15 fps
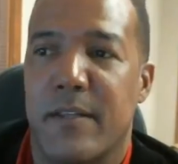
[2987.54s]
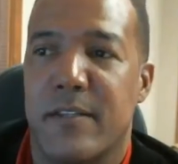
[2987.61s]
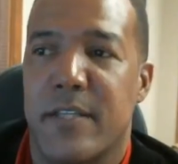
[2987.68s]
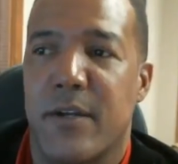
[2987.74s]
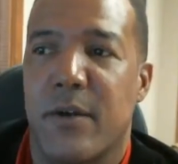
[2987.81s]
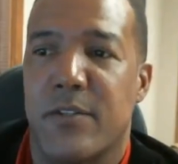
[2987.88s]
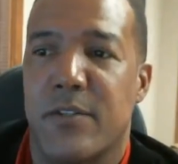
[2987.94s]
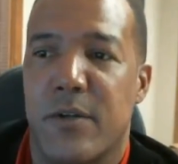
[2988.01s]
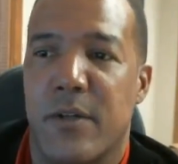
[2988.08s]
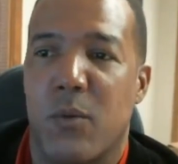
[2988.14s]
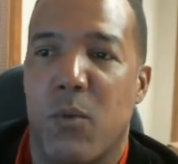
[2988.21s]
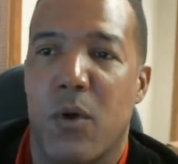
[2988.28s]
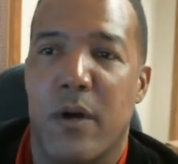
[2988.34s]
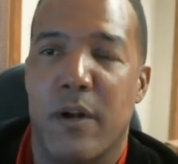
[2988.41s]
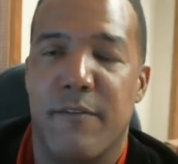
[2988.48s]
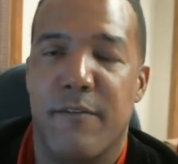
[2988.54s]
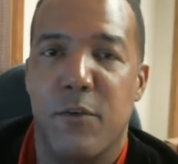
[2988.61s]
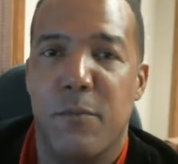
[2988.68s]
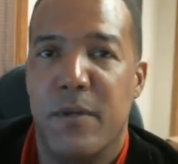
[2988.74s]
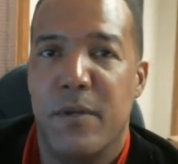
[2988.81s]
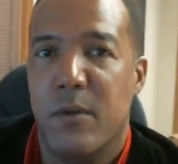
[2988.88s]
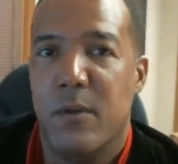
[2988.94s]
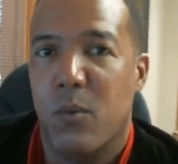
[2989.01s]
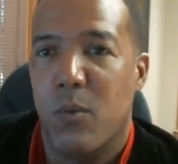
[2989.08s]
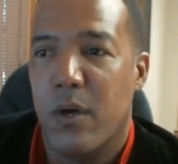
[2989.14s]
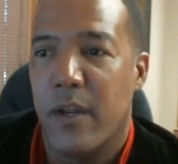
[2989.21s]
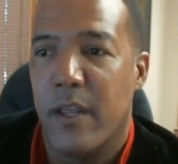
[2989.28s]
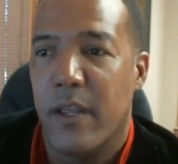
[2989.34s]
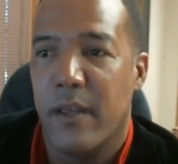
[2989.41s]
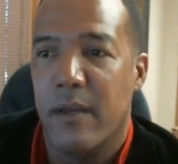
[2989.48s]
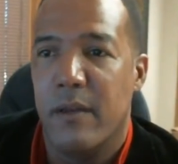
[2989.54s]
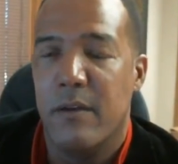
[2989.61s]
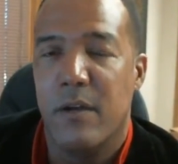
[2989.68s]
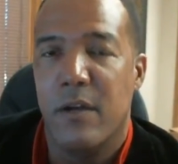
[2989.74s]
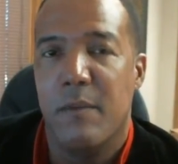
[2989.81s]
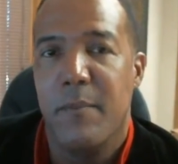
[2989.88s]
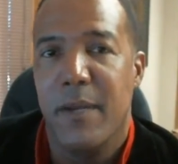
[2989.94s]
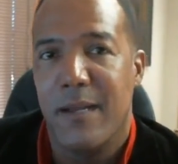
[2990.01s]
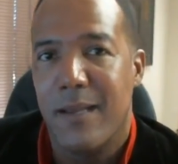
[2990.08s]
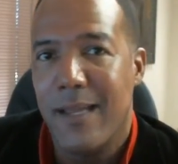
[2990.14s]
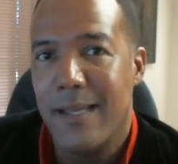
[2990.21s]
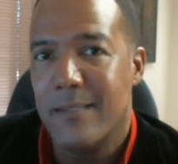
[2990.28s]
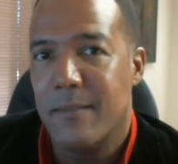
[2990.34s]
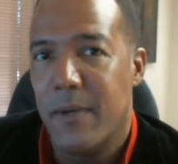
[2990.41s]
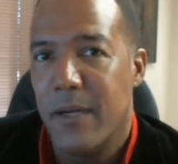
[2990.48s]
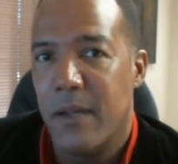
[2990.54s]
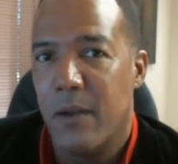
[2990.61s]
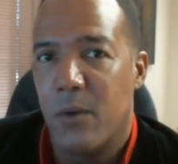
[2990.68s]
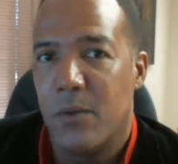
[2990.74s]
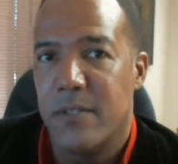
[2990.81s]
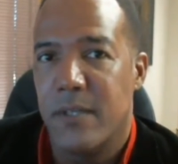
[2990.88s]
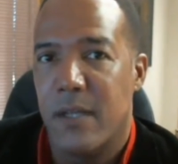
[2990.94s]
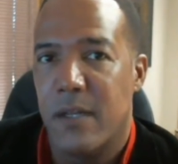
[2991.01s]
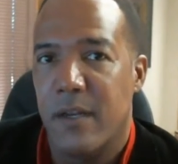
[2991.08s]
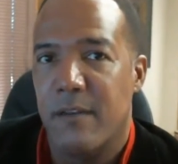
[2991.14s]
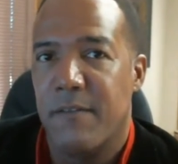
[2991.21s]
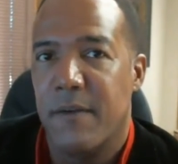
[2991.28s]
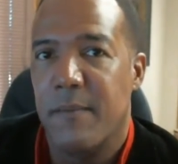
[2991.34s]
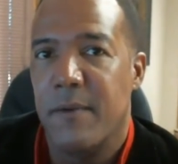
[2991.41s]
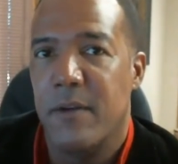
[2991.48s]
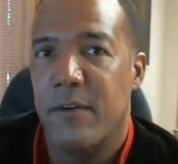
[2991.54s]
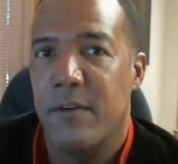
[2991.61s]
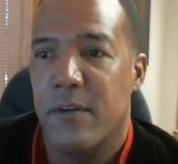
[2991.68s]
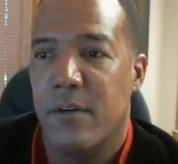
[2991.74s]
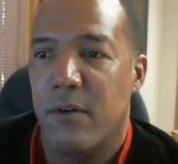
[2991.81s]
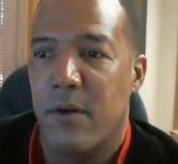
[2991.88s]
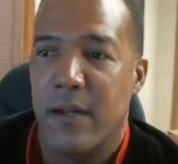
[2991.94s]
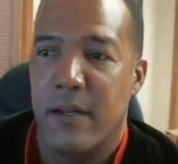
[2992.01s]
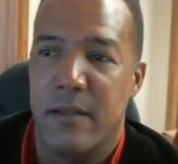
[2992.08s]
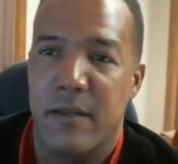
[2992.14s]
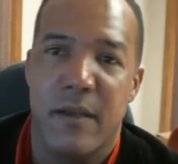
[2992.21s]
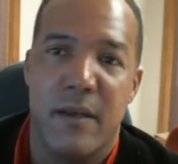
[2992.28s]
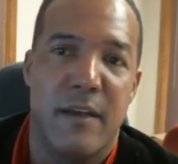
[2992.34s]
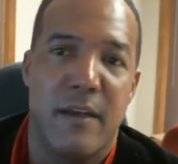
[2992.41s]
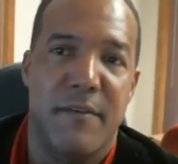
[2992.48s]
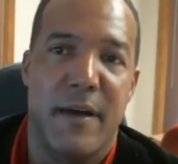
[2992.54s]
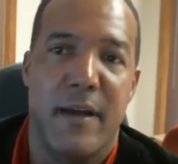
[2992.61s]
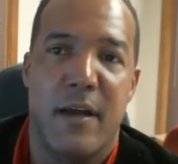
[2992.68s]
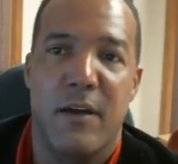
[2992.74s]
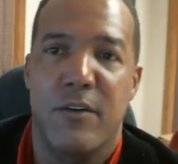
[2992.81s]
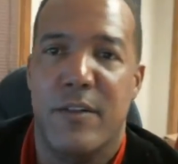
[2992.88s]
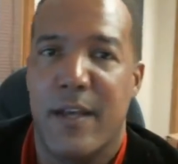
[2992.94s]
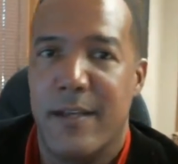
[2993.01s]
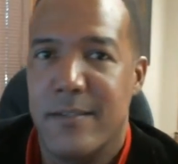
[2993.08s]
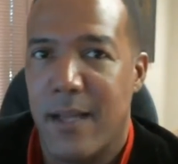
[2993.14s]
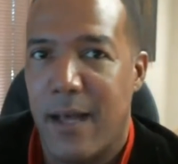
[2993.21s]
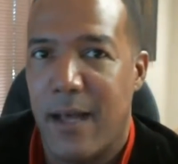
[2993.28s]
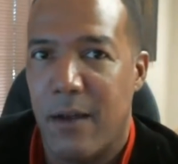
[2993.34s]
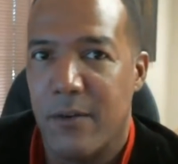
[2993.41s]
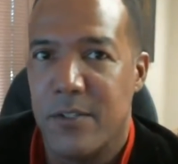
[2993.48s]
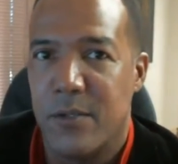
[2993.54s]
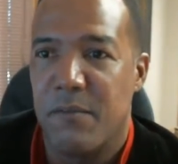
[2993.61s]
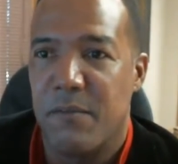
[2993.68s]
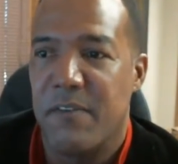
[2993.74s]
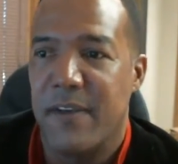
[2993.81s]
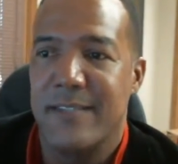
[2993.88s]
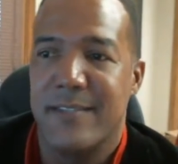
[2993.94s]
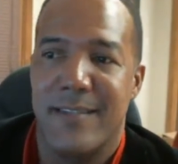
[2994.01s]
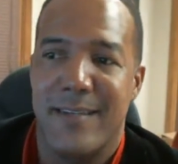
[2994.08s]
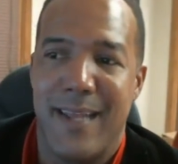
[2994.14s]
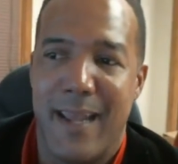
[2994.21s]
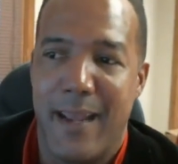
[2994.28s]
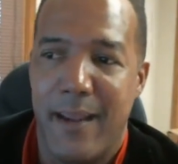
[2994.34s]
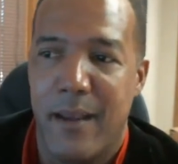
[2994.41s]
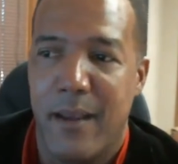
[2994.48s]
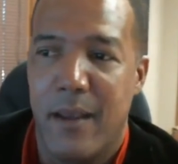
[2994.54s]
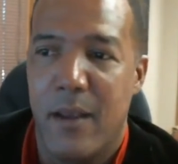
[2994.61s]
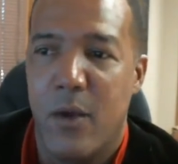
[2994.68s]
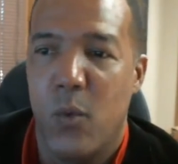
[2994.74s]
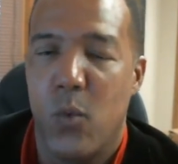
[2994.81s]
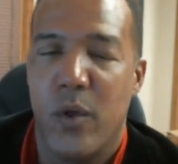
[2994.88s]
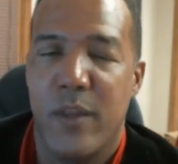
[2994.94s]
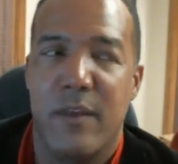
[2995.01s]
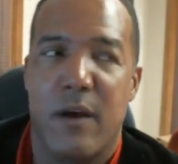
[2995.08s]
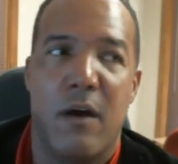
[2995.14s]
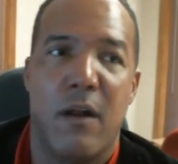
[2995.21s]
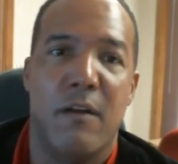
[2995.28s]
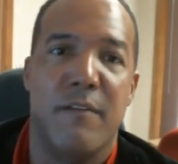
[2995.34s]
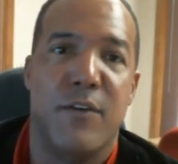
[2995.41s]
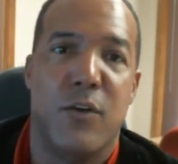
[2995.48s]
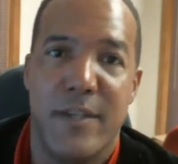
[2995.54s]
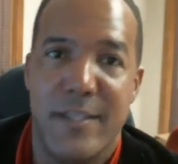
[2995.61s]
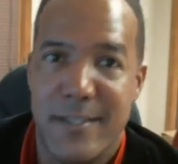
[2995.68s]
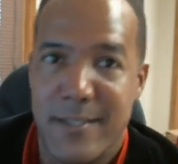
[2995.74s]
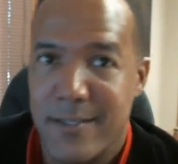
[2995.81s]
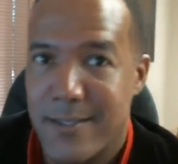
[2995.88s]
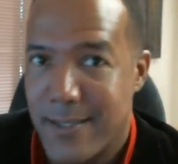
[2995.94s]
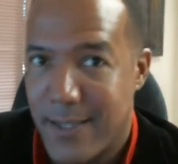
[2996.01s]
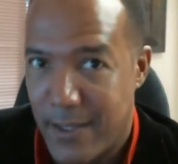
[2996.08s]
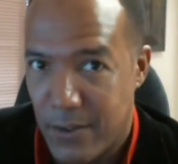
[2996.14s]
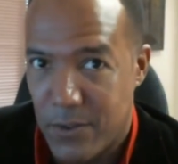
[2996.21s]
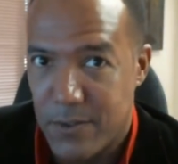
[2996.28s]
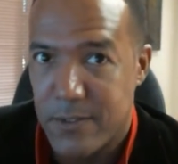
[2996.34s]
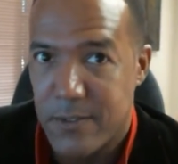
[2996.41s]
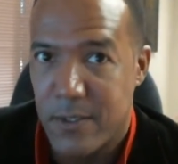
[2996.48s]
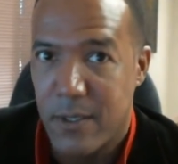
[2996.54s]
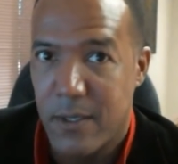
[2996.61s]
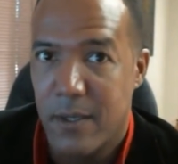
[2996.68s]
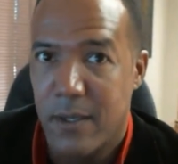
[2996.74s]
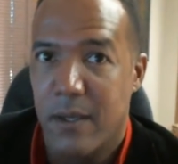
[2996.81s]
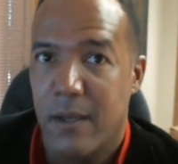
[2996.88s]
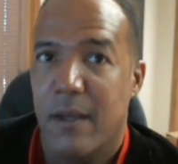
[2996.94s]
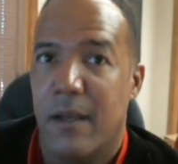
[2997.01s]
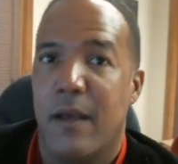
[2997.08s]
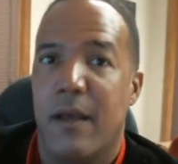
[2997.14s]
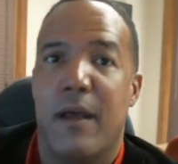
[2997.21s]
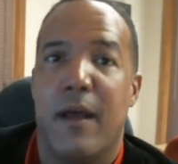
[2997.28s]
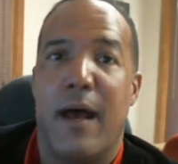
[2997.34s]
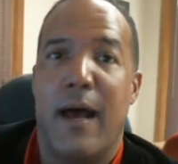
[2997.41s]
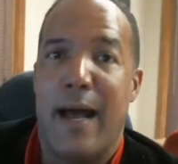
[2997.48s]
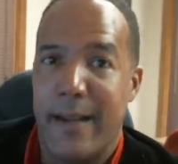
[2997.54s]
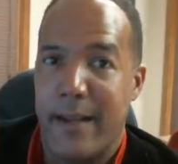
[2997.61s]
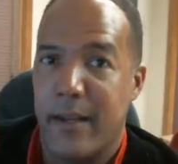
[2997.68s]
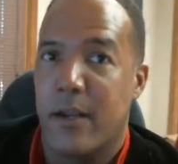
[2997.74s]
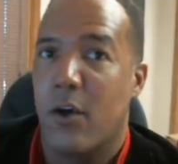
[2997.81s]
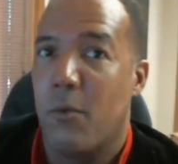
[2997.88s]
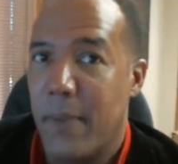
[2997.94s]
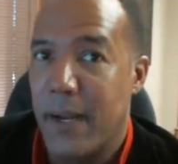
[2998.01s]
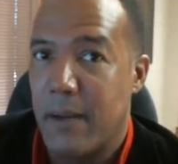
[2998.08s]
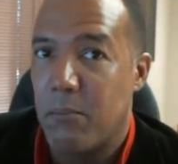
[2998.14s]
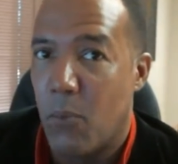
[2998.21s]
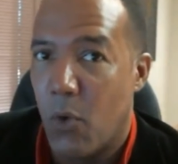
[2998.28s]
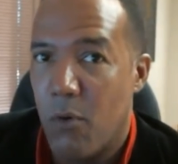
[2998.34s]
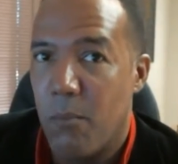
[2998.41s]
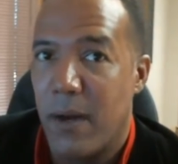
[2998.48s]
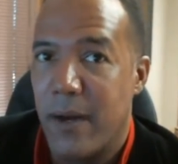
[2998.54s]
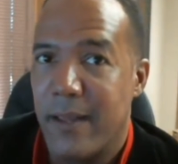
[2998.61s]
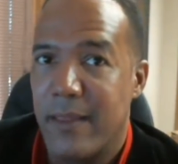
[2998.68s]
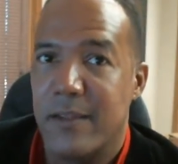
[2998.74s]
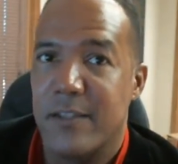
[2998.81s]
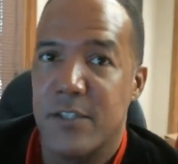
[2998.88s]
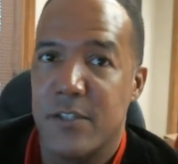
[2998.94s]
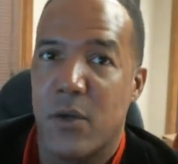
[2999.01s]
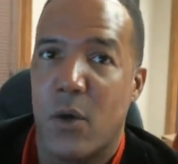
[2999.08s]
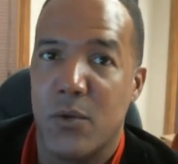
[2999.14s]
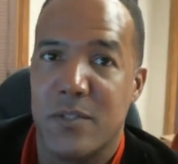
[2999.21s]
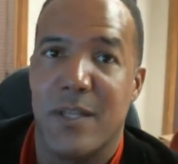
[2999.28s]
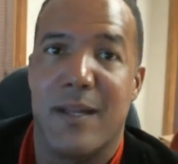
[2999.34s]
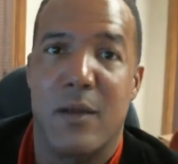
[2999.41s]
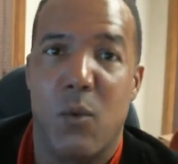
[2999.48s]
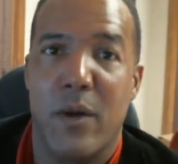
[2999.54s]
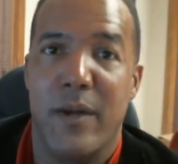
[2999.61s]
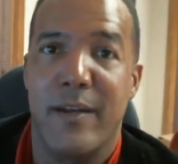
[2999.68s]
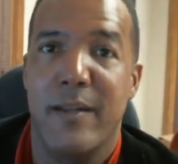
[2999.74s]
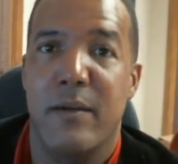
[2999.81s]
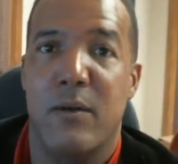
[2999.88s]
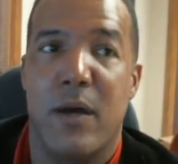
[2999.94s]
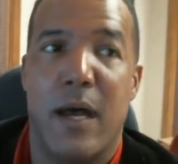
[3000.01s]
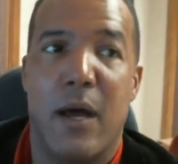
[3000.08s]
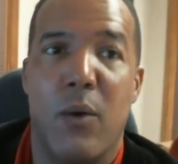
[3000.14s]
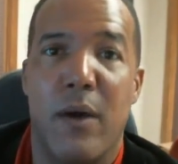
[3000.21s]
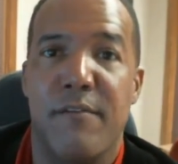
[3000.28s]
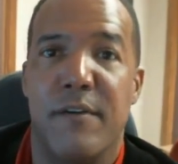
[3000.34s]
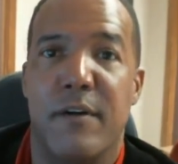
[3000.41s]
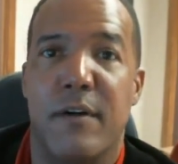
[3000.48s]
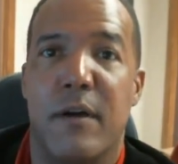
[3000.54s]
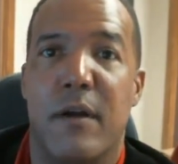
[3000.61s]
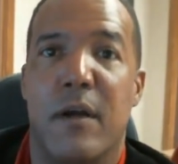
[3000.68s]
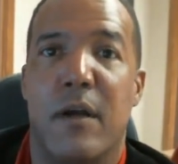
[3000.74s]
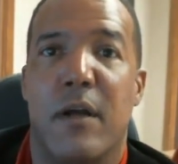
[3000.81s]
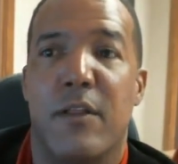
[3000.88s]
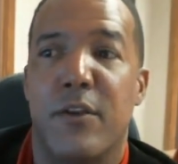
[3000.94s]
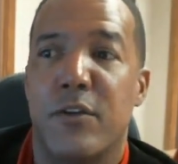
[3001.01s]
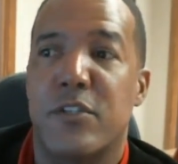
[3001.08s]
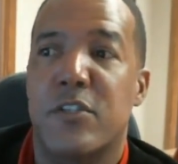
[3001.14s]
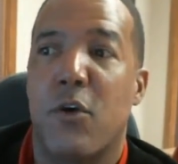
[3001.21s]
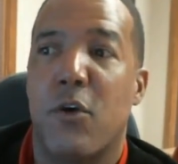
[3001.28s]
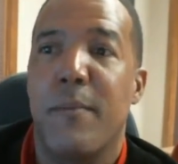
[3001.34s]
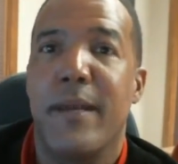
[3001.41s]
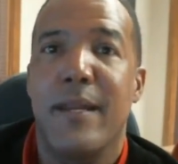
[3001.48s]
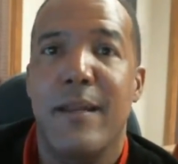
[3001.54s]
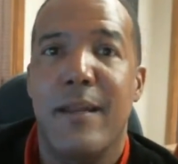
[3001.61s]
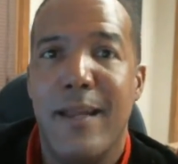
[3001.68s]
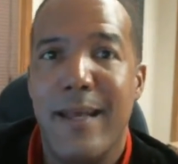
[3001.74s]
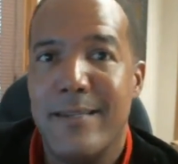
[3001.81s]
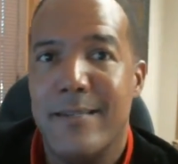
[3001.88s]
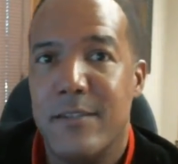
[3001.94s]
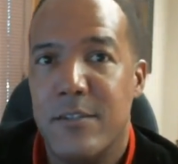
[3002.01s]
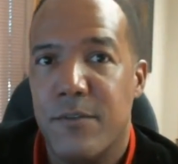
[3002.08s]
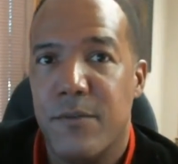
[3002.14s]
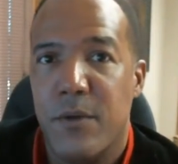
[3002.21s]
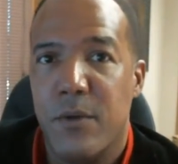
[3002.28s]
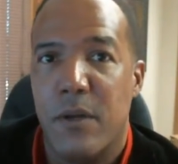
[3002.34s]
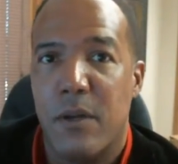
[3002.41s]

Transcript: the secrets are in the work. If you put the work in, you're going to make less money wholesaling. If I'm hearing you correctly, if I had $100,000 to invest today with all of Kris's skills, I could go make more money than just wholesaling one deal. However, there's so many lessons for you to